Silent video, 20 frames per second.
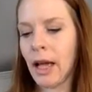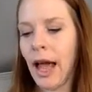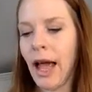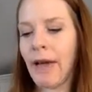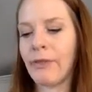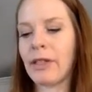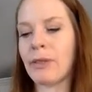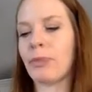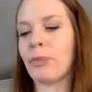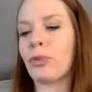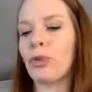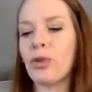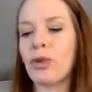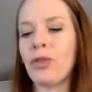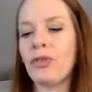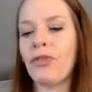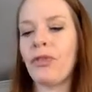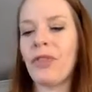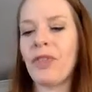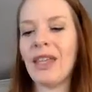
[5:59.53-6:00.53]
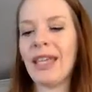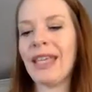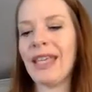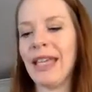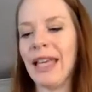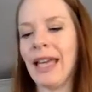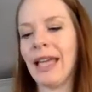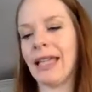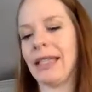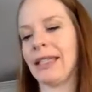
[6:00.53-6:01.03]
I have to proof the
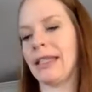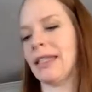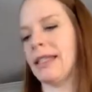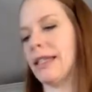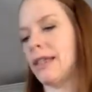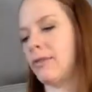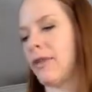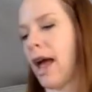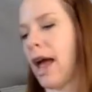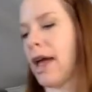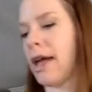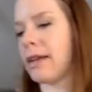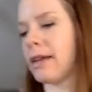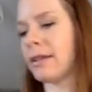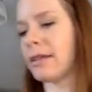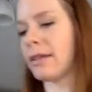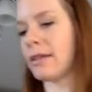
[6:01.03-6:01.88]
yeast, right?